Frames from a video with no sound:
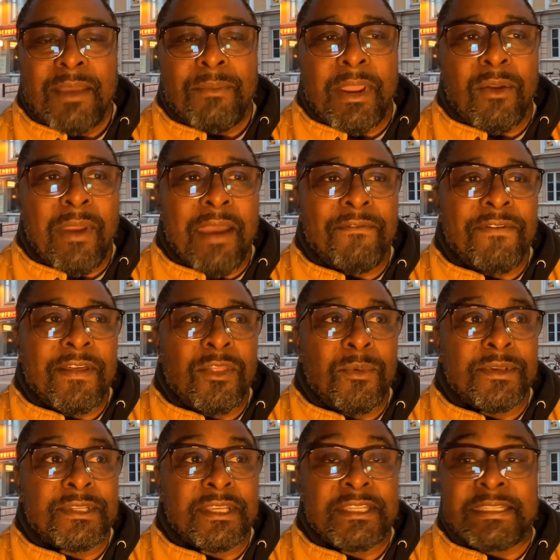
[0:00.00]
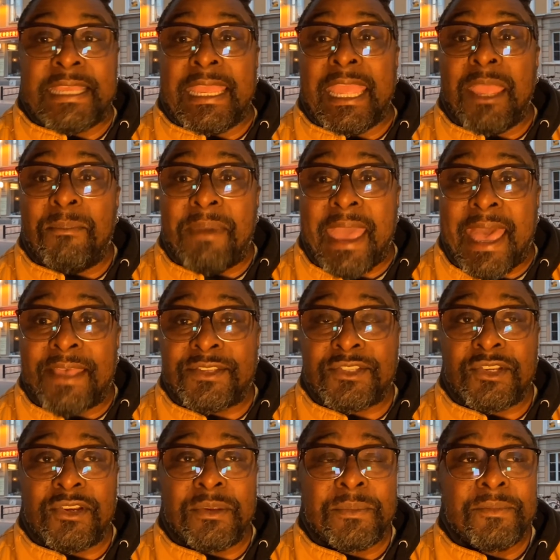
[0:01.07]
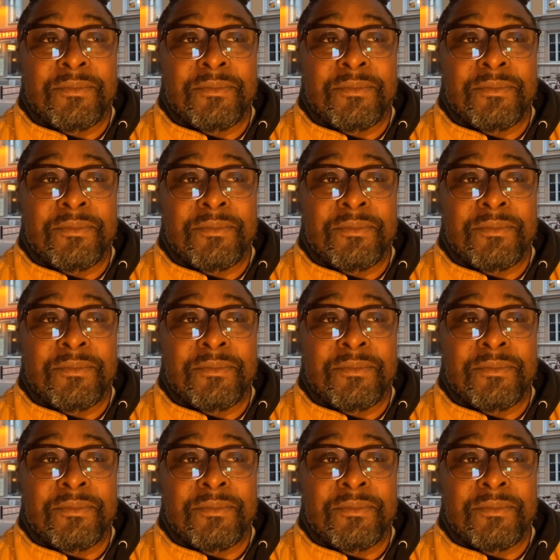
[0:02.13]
My grandfather was a singing pastor,